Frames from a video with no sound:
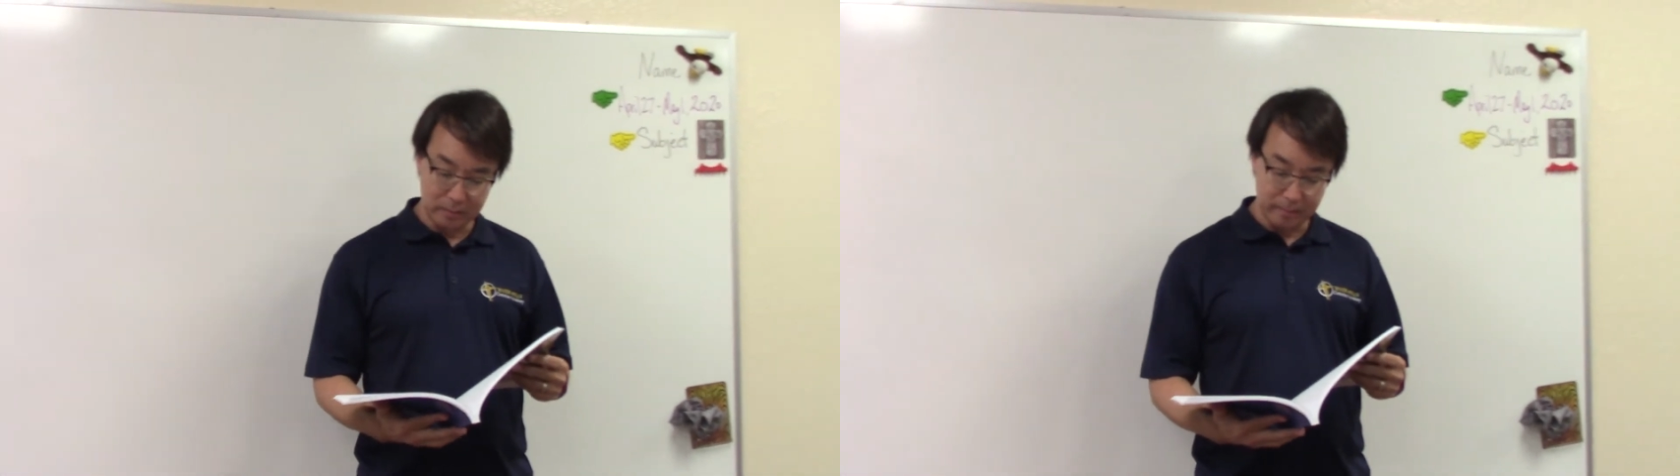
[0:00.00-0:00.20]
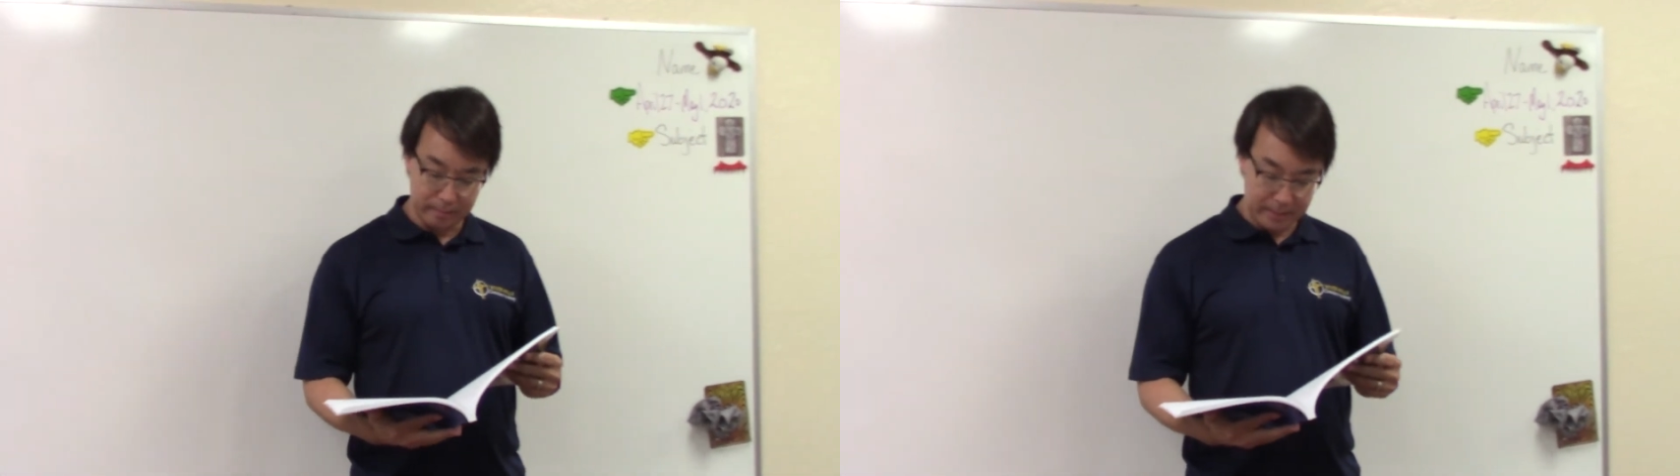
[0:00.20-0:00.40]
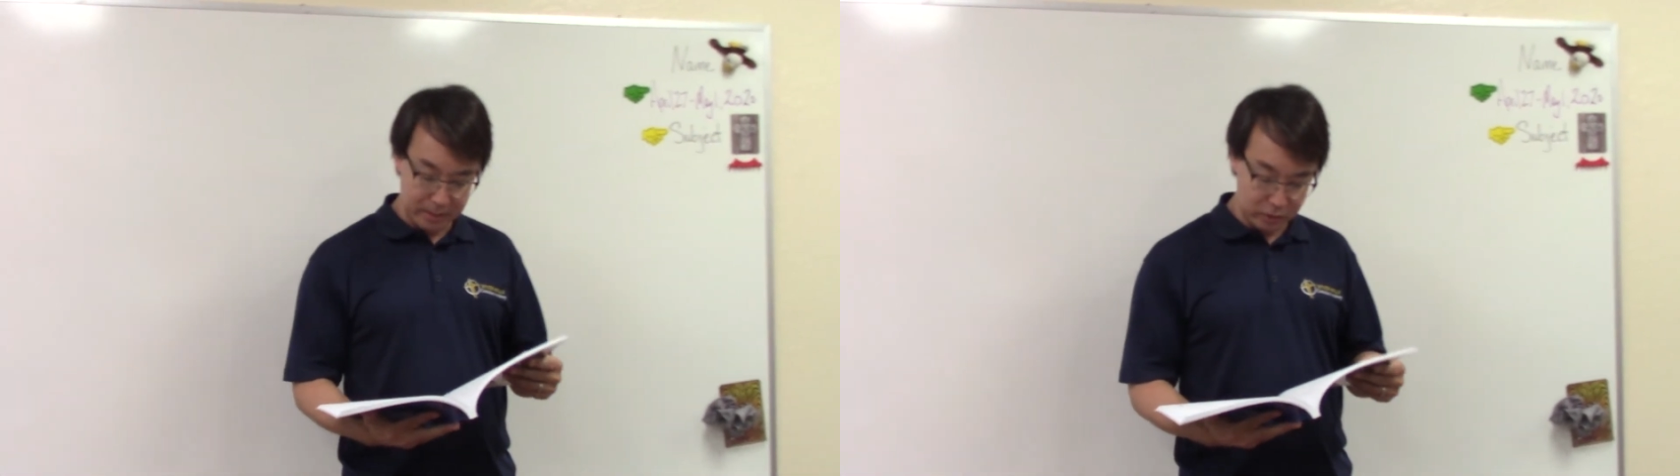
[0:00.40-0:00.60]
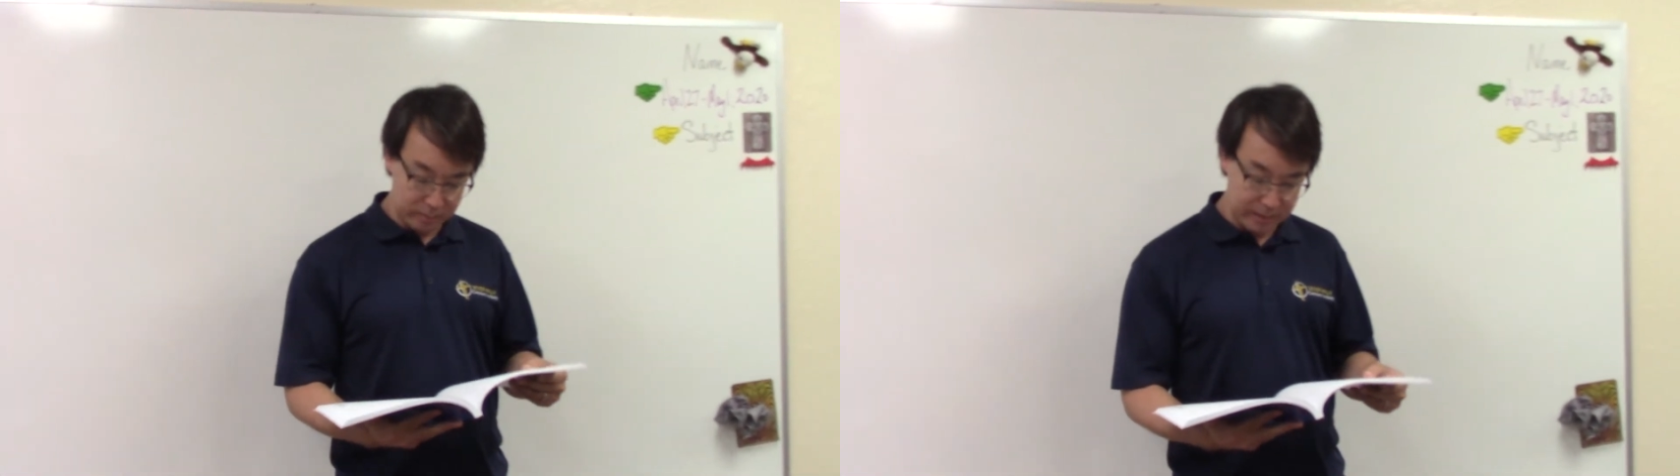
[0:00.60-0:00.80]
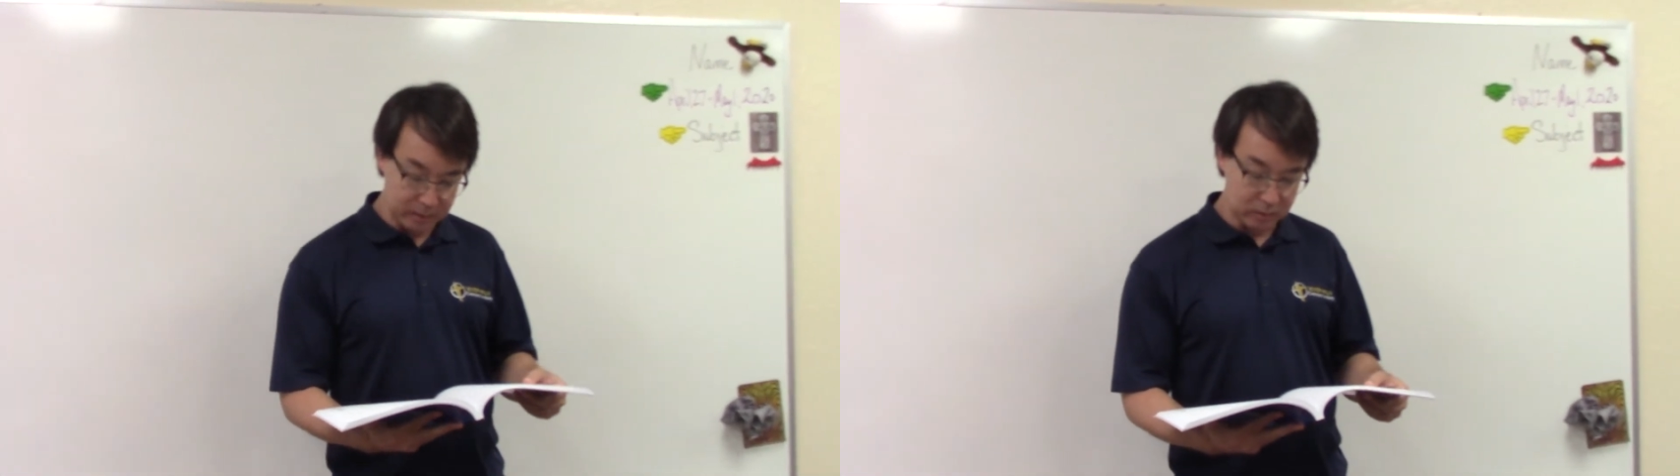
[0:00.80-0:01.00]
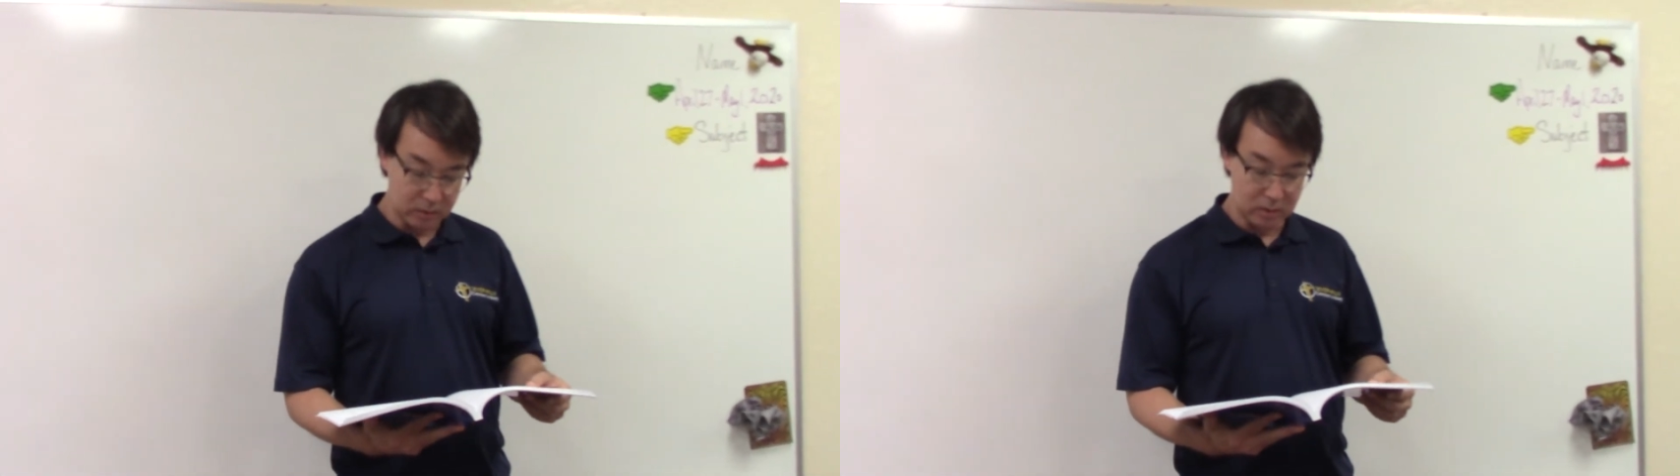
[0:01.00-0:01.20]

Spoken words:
measurement.